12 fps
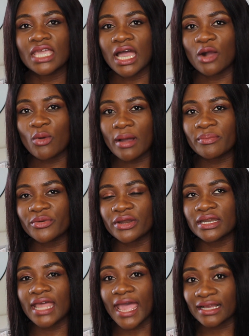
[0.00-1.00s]

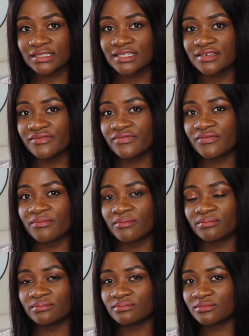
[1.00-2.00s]
Aquaporin Active
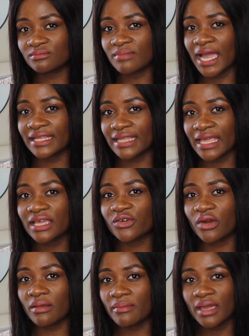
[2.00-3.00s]
My Day
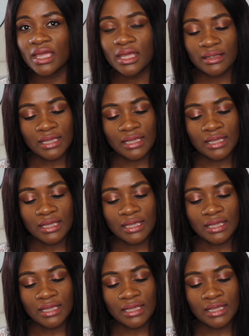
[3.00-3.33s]
Cream.